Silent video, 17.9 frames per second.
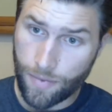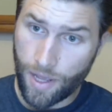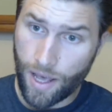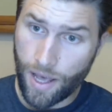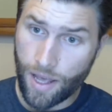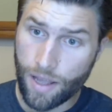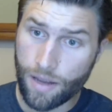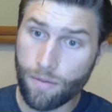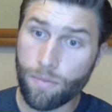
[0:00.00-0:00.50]

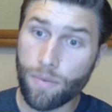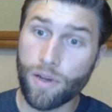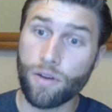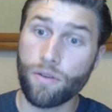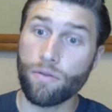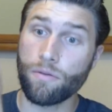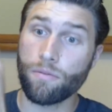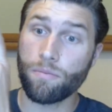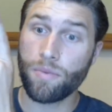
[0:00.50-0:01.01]

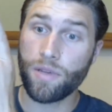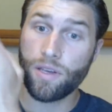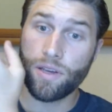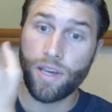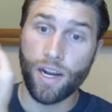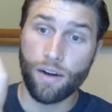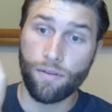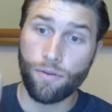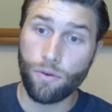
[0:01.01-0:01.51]
but be
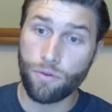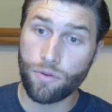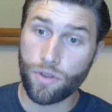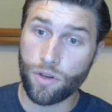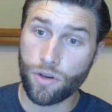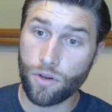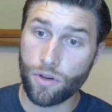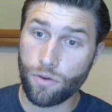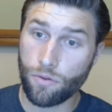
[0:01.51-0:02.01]
careful with
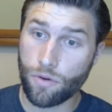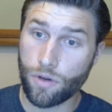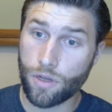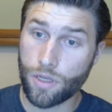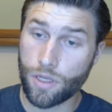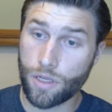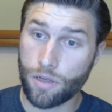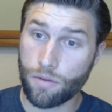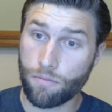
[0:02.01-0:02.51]
the
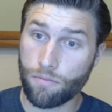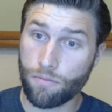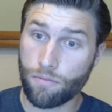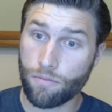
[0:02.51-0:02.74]
new